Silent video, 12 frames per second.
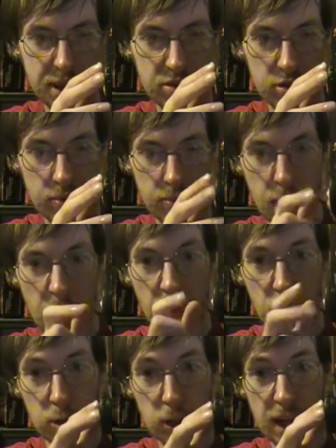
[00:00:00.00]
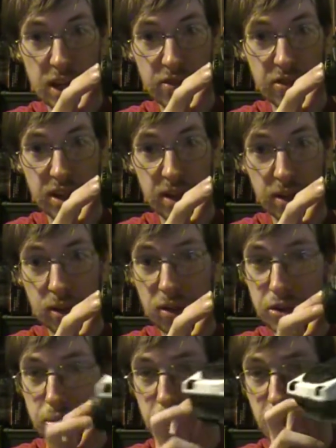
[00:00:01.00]
for Bravo class
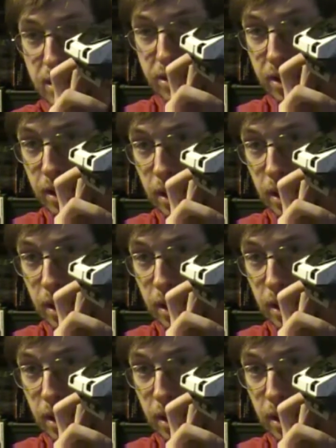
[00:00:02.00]
vehicles, whereas